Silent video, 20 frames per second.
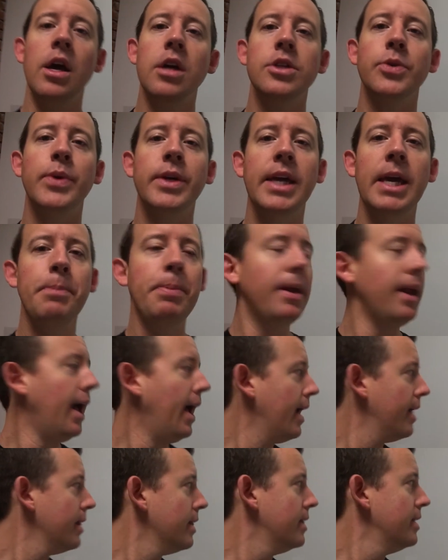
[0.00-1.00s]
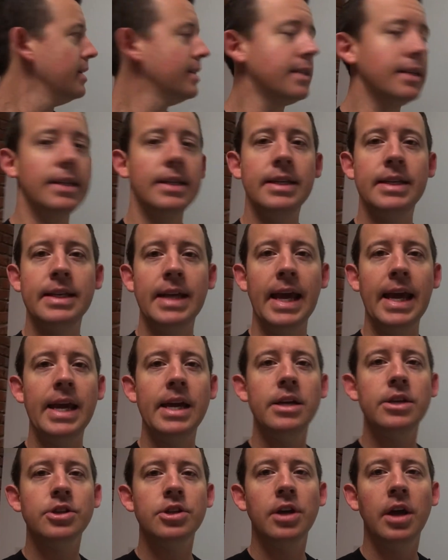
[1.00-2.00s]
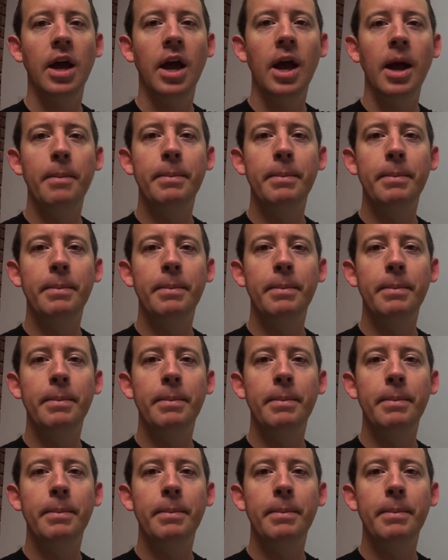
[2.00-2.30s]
So we keep it at this stage,